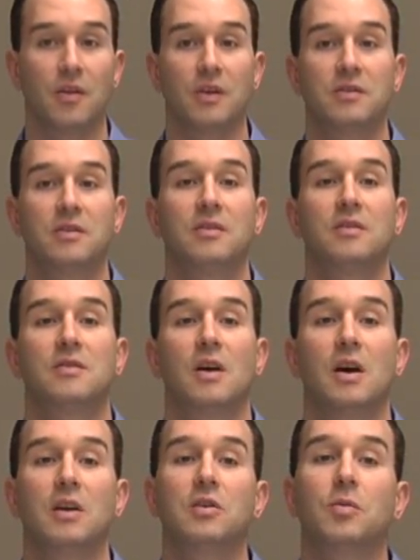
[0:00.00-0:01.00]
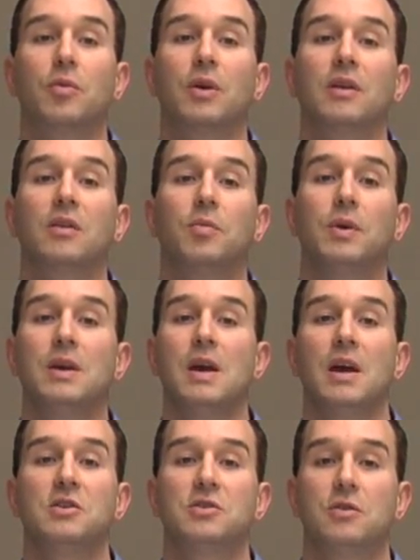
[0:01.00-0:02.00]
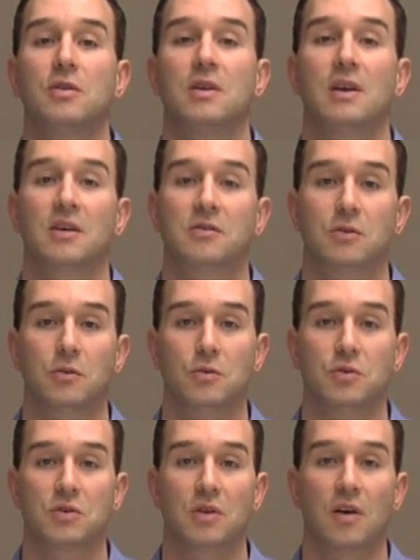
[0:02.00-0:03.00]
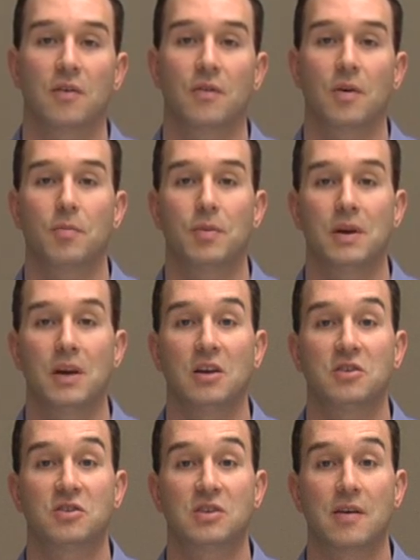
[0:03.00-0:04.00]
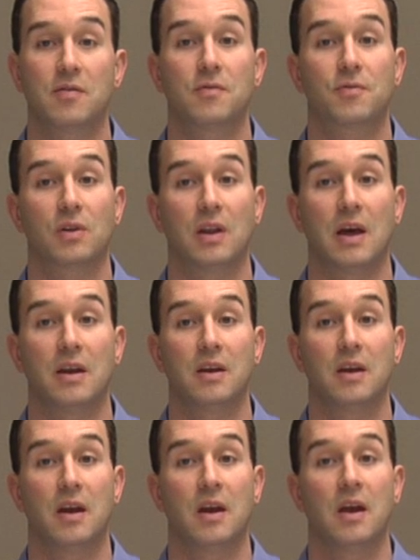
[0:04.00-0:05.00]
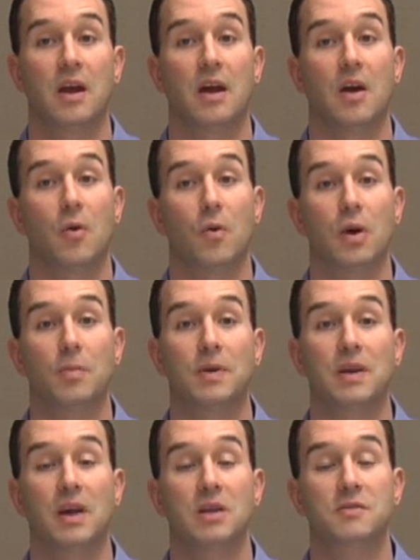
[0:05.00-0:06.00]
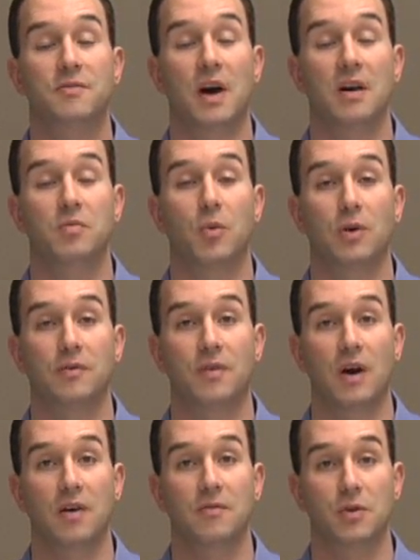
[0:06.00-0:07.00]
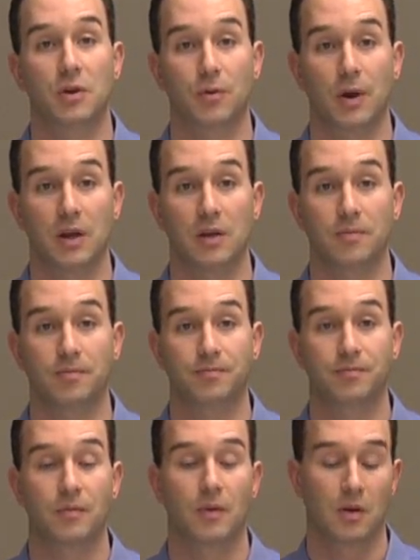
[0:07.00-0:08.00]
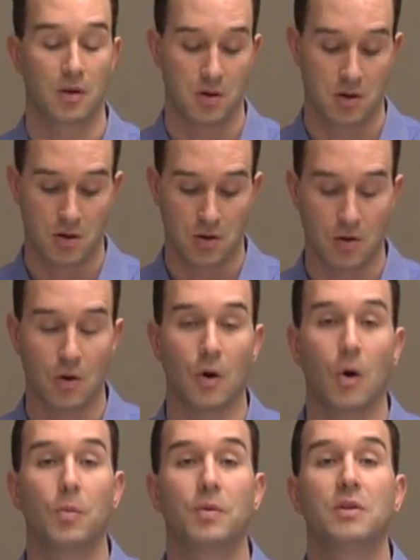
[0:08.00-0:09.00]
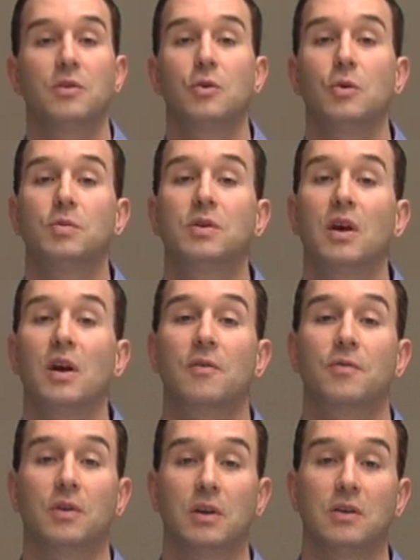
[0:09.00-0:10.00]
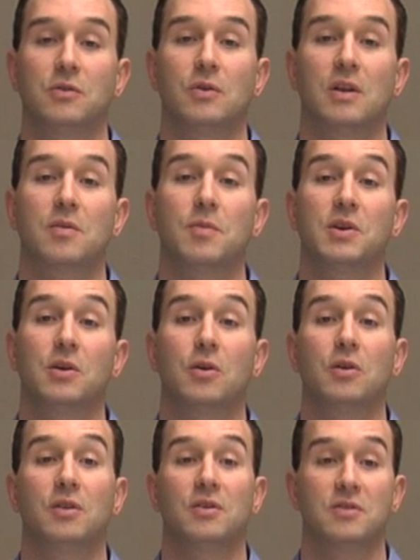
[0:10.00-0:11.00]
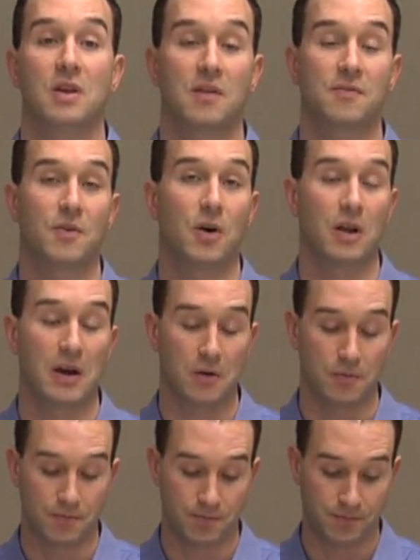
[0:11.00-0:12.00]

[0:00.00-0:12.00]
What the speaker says: This is designed to bring the pH to the test solution of pH 7 for lead, or a pH 5.5 for uranium. Open the tubes carefully so that the material does not fall out.